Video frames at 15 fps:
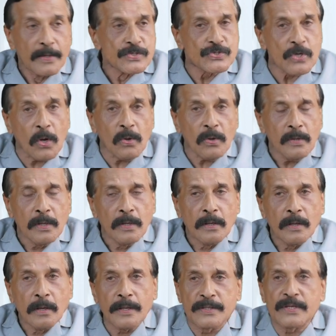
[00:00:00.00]
So
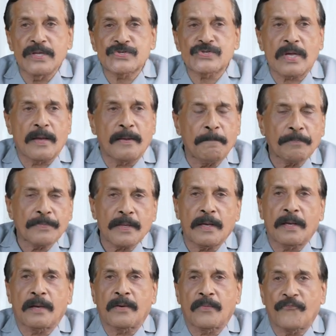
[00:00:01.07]
it is um,
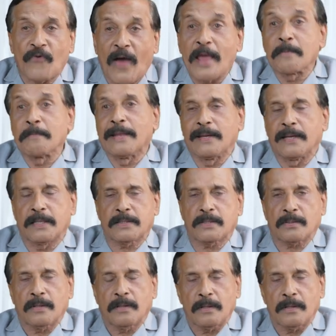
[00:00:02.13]
uh, five minutes